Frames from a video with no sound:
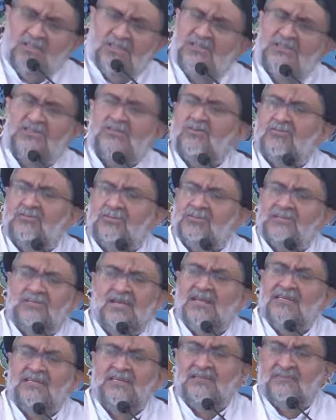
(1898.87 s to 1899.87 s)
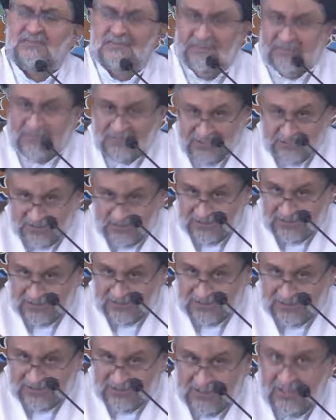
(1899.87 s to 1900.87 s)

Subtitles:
is not a scientific reasoning.